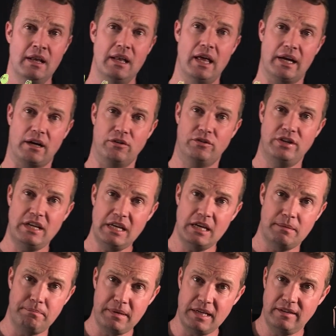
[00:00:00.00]
like our T
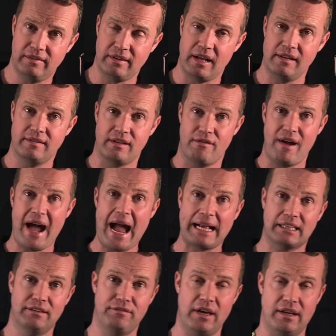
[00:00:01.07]
and B cells, that are
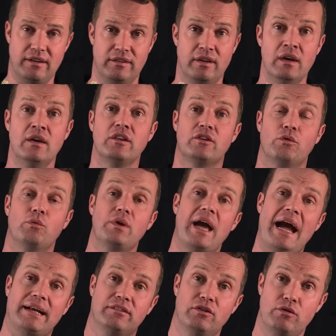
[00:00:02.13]
activated to
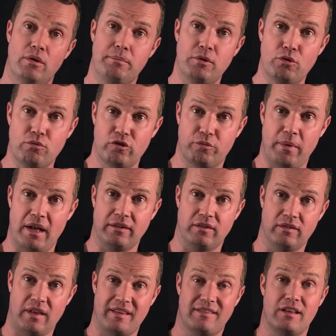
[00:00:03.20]
react to immune
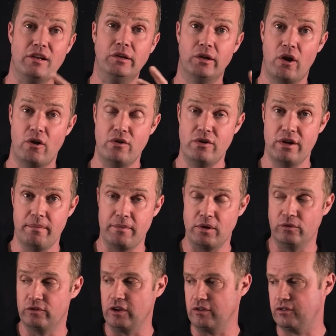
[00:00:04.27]
responses. That's a learned
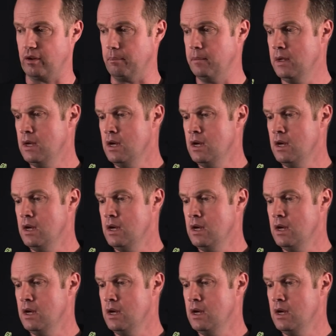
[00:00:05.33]
immune system.